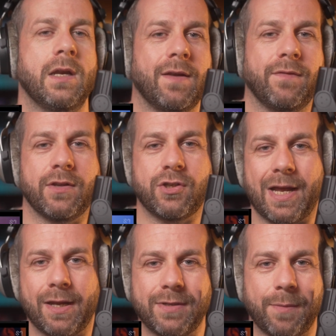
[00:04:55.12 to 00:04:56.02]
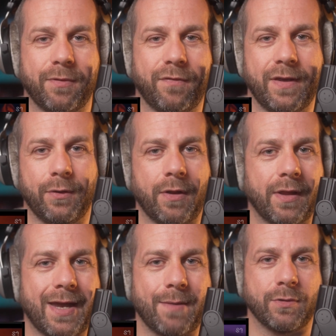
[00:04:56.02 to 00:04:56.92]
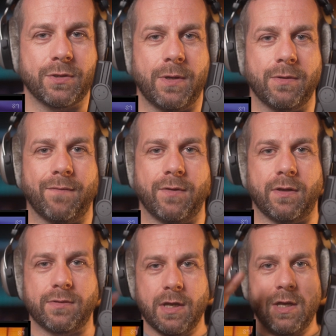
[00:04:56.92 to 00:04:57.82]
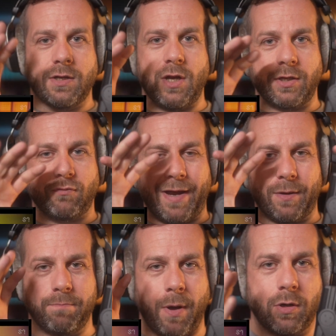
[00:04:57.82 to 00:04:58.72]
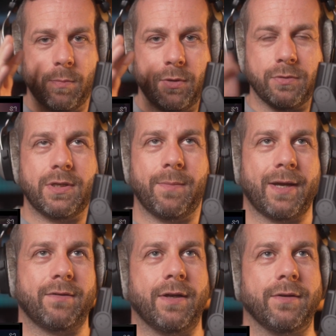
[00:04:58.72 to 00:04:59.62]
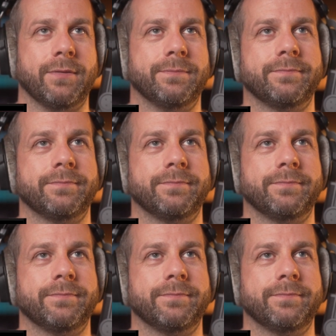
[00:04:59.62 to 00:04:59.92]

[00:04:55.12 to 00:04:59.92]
Loving the shallow depth of field on the camera as well, giving us nice round bokeh balls in the background.